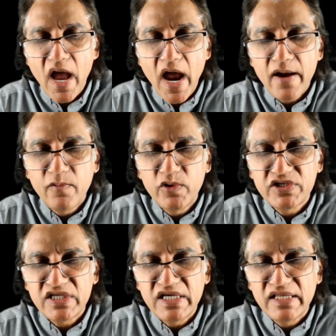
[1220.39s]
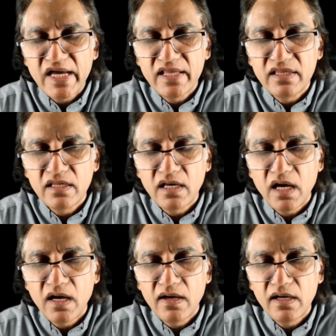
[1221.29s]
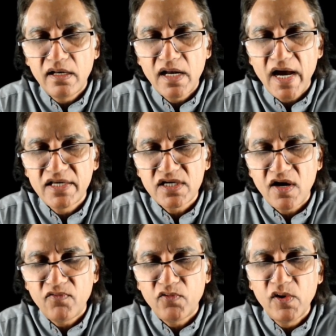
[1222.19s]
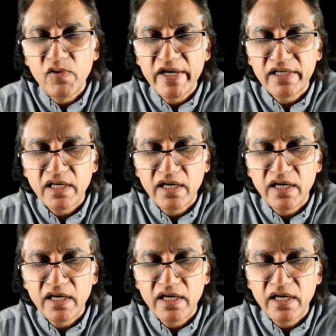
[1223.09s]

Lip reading: And we see then Elijah, following